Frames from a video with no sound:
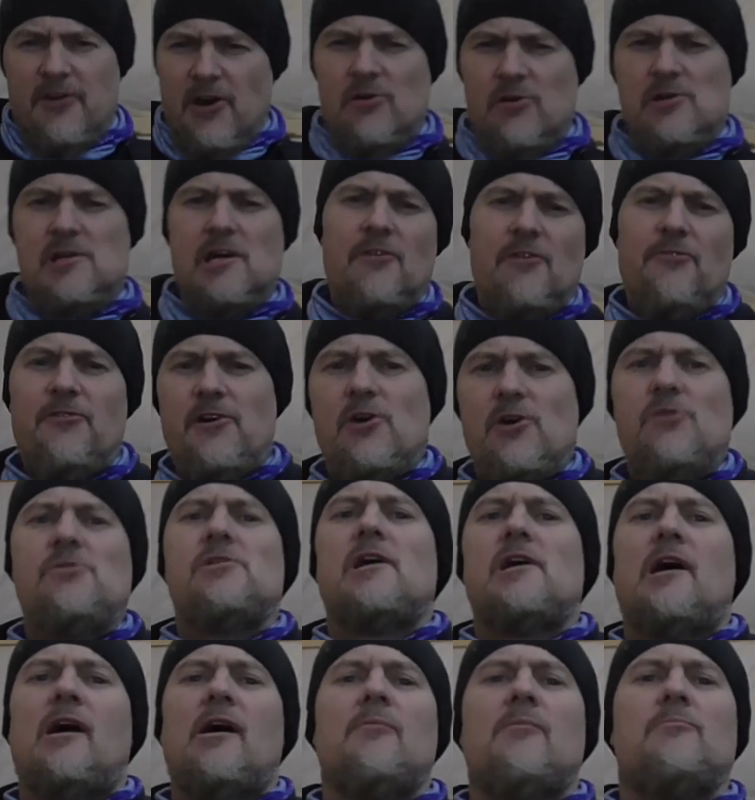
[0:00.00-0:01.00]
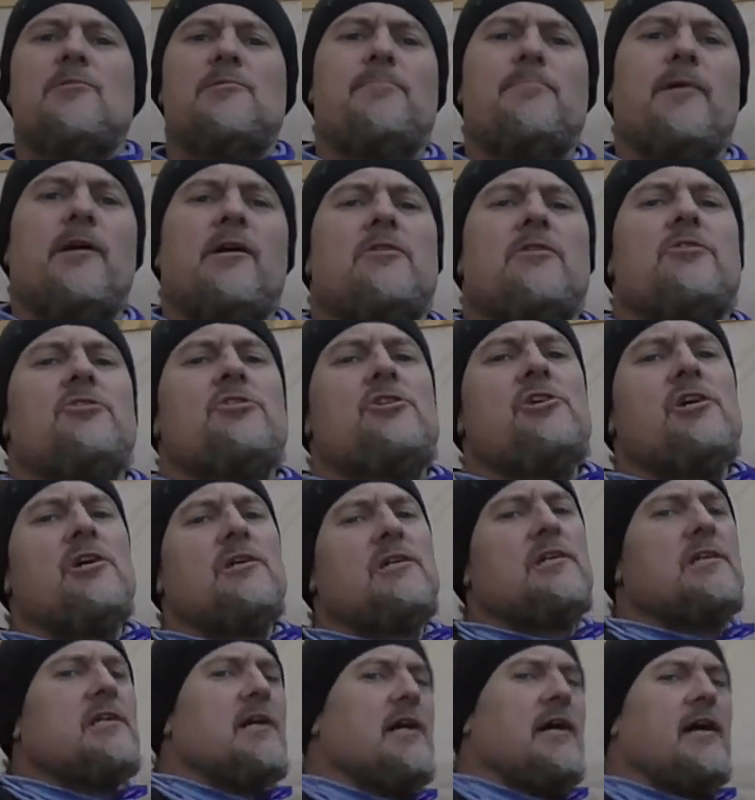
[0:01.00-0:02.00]
used it a few times, but
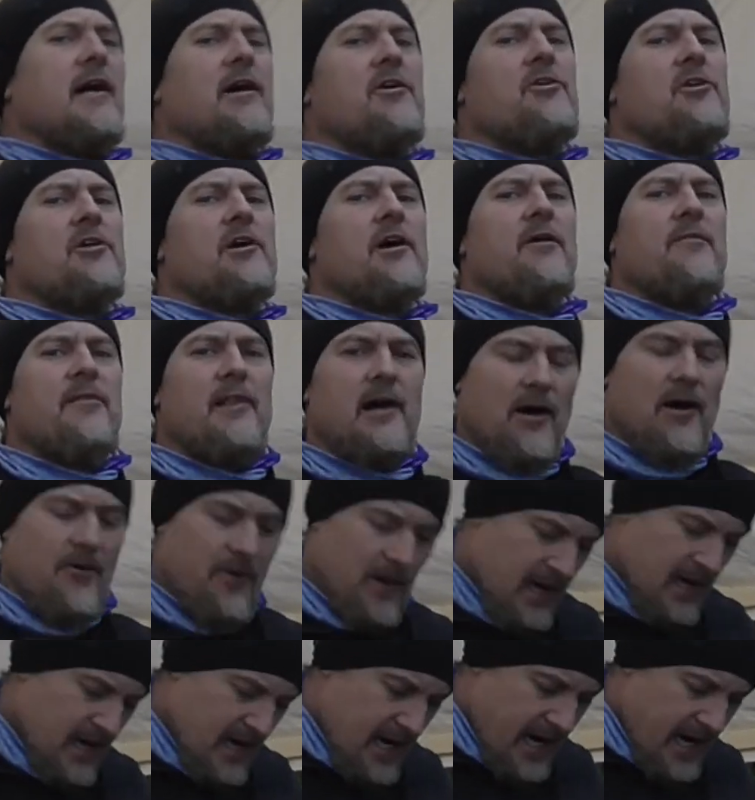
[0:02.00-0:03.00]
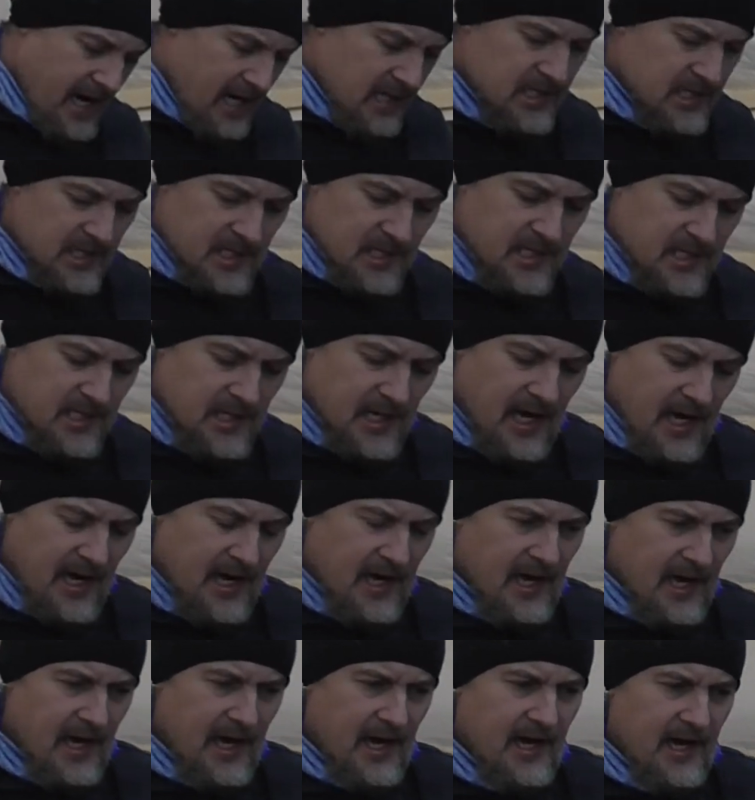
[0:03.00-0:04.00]
just in case you don't know,
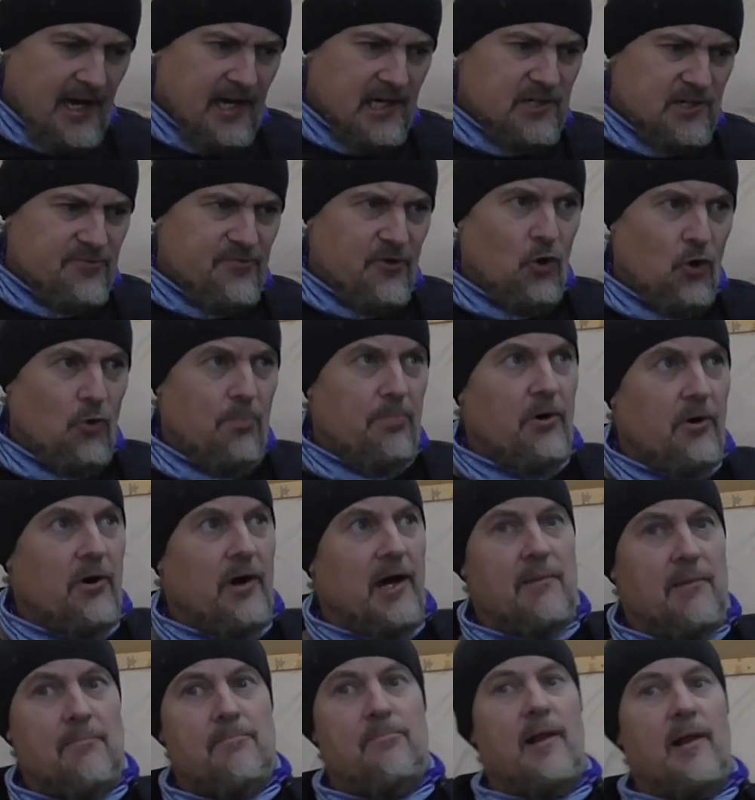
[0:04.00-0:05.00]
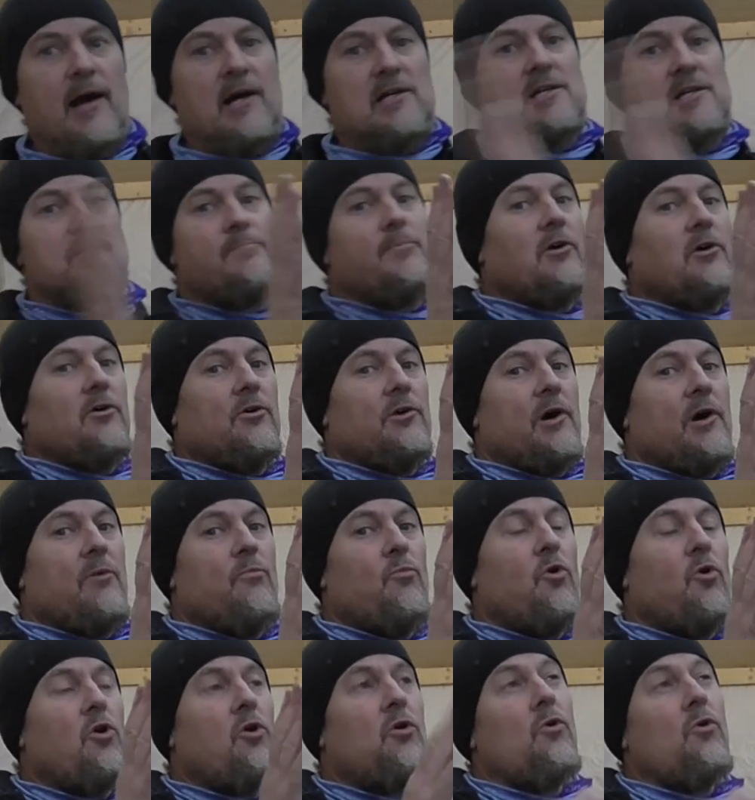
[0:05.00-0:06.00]
Insta-Stick is for putting plasterboard
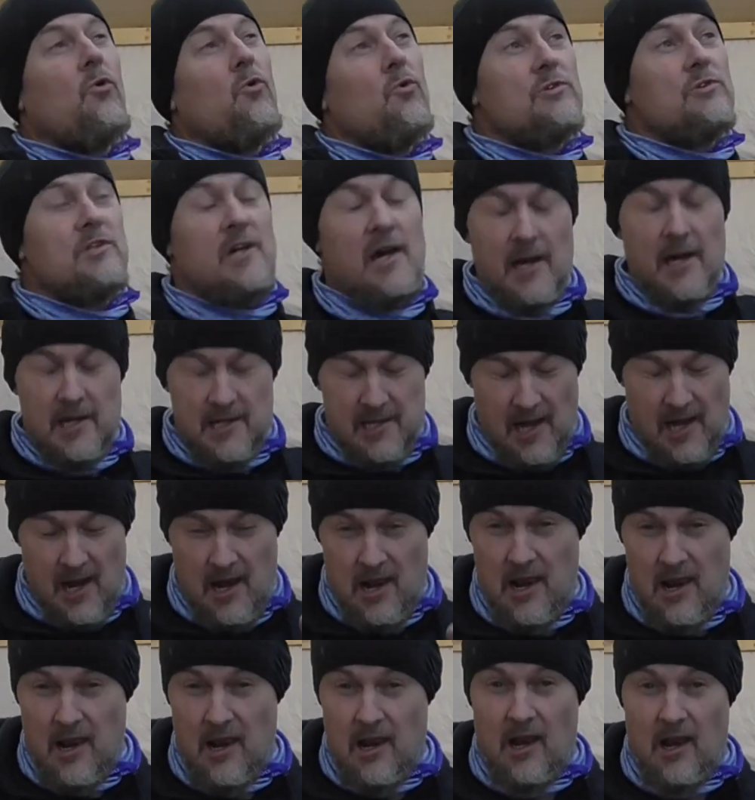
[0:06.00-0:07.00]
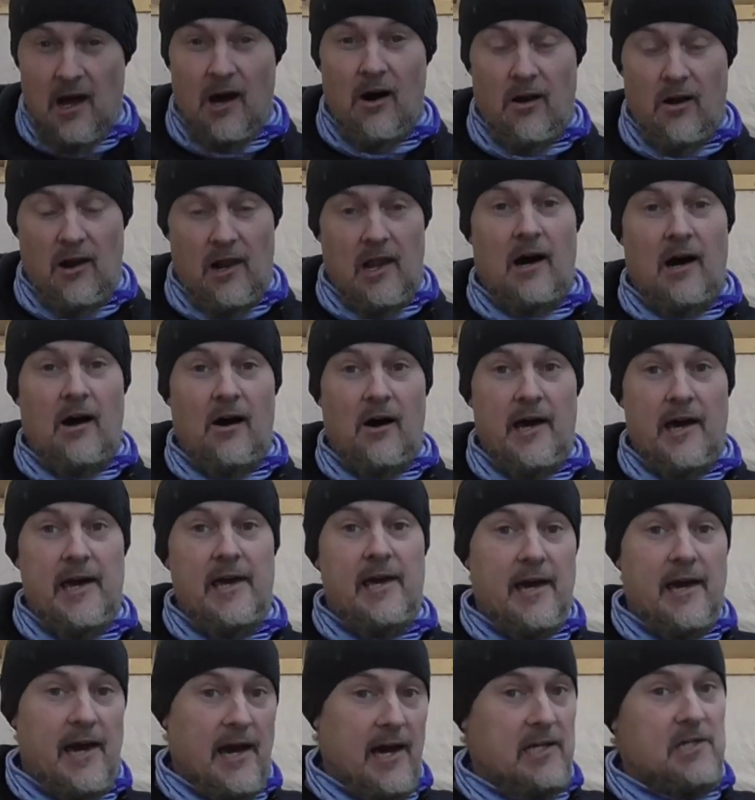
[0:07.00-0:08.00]
on walls. It's a lot
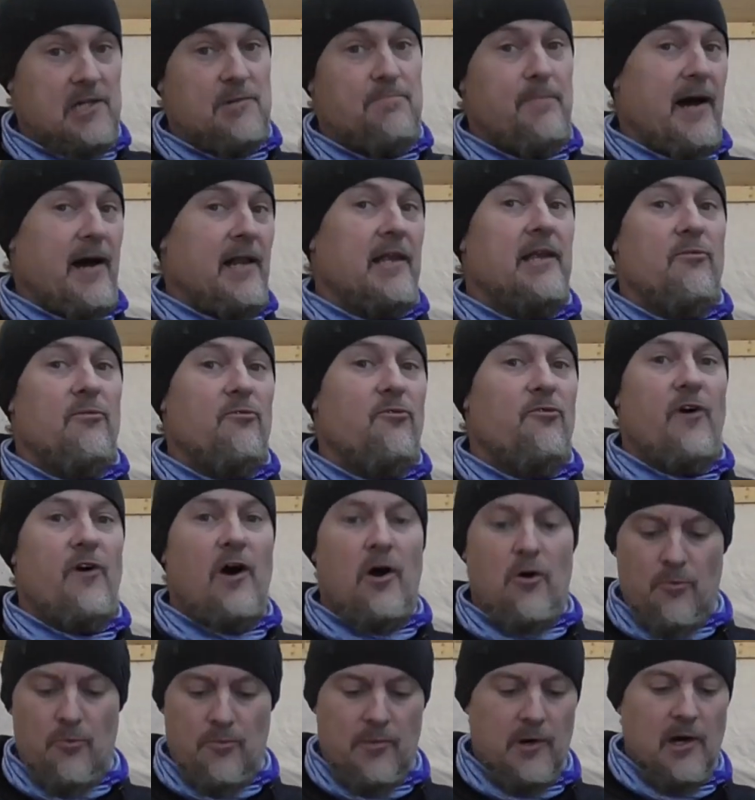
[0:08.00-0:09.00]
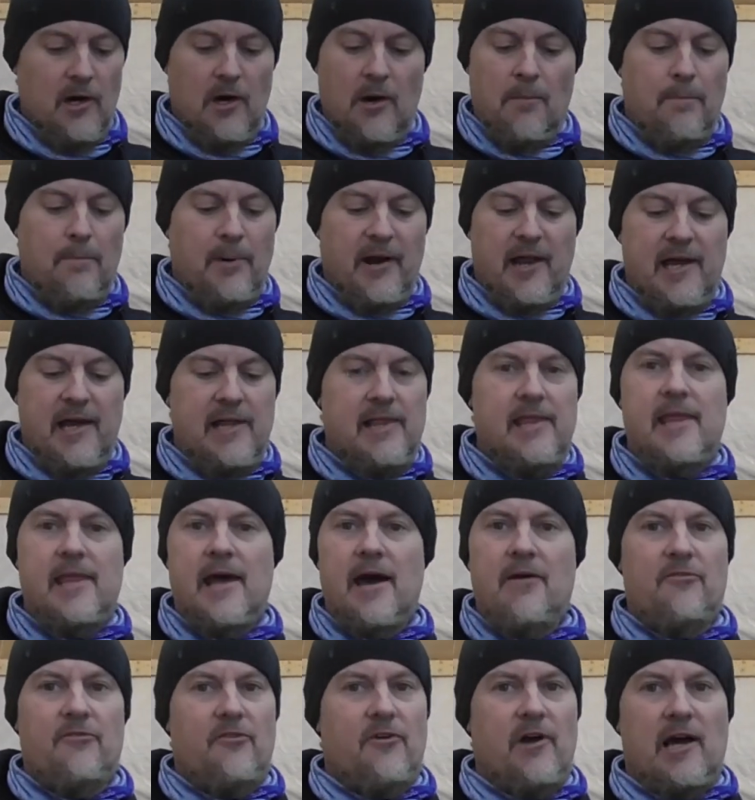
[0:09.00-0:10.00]
like expanding foam, but it
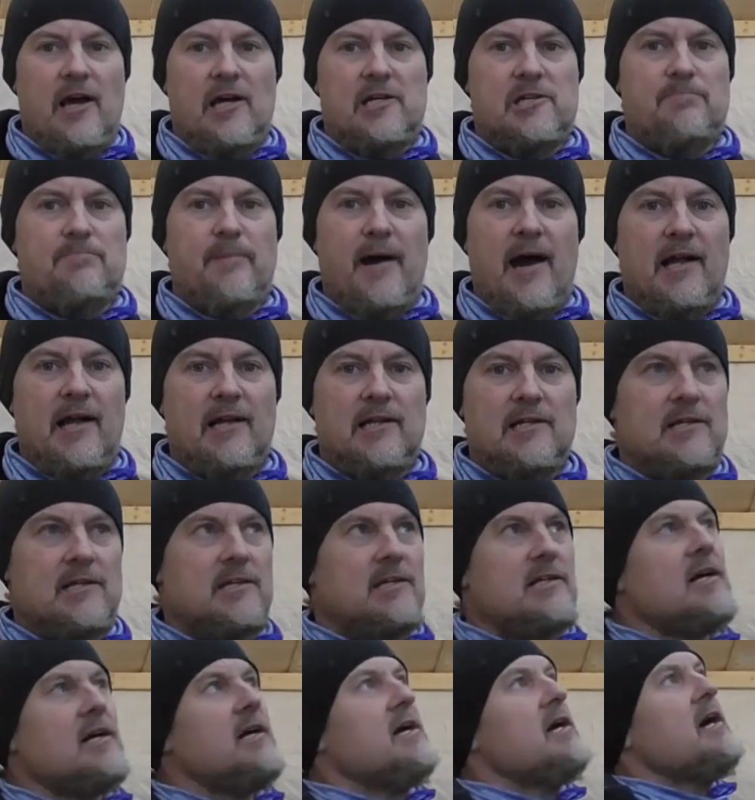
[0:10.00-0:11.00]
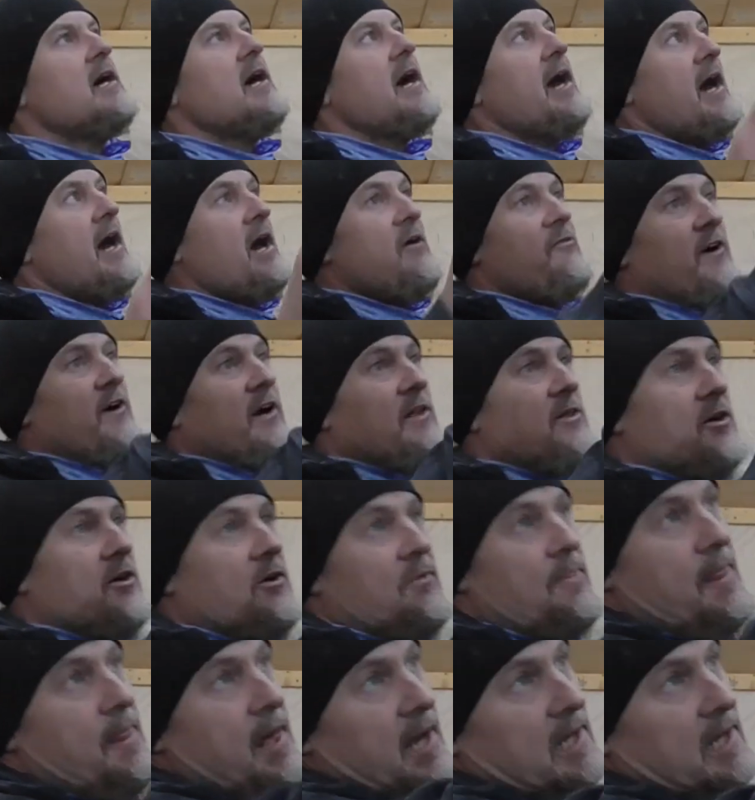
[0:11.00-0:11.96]
never expands. If I'd done